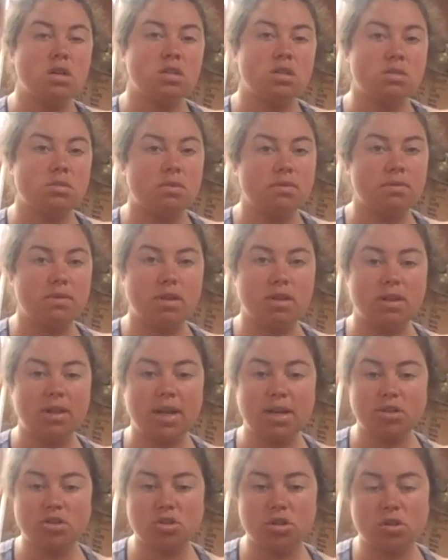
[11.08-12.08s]
some of the
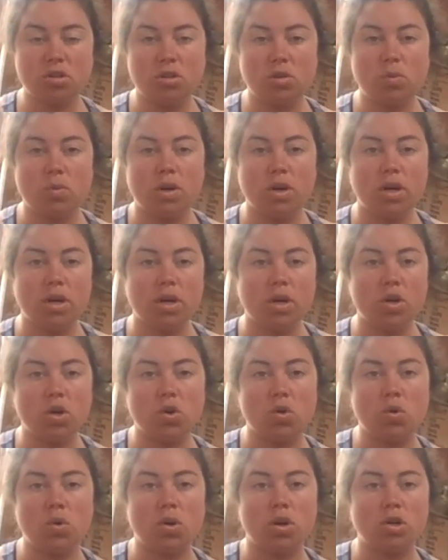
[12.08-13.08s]
electrical
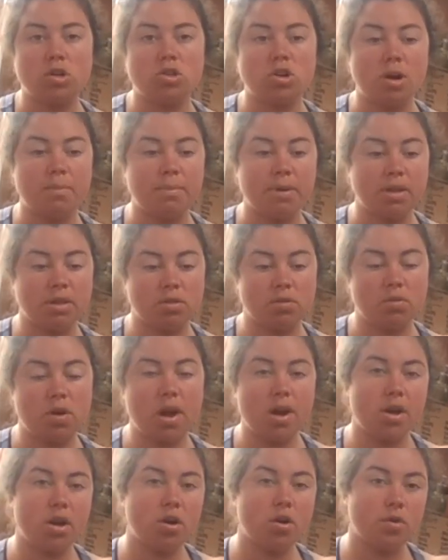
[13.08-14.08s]
work or dropping the
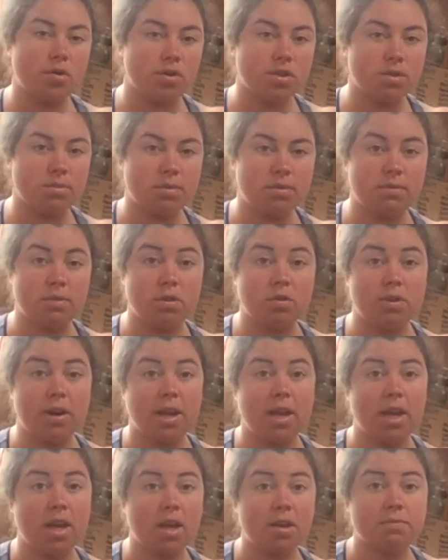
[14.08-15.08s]
rudder or some of the
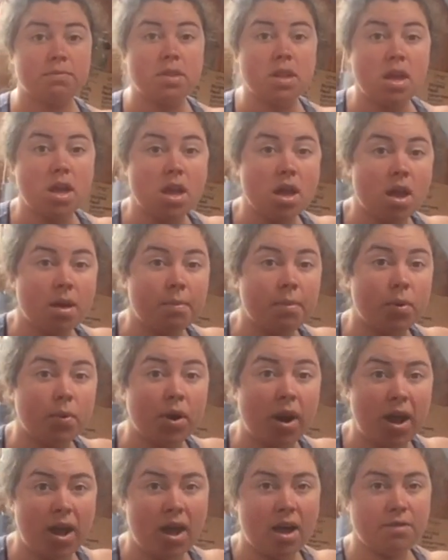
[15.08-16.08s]
rigging. But
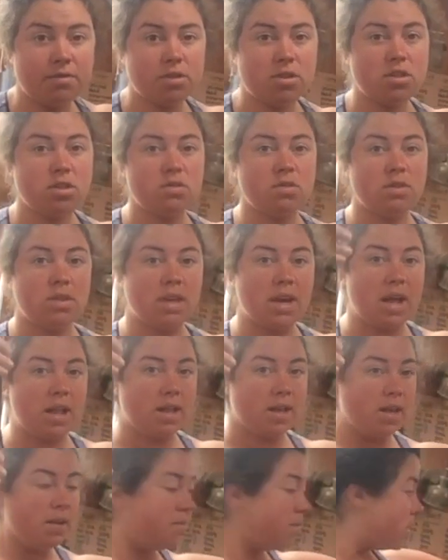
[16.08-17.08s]
what I have to do in the
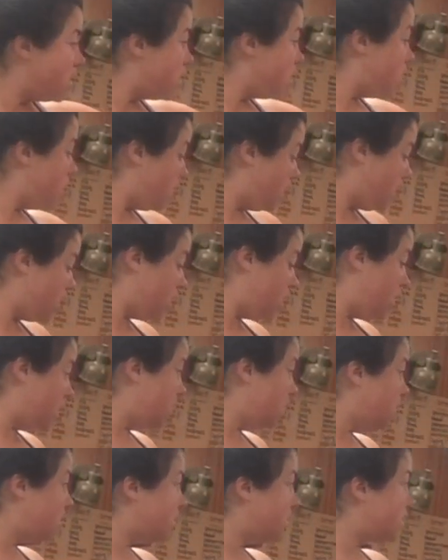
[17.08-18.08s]
galley
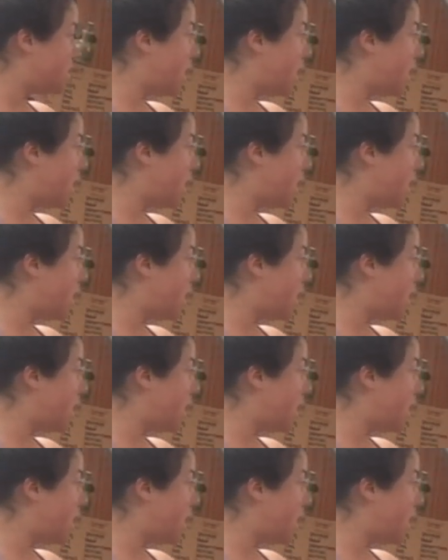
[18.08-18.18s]
is,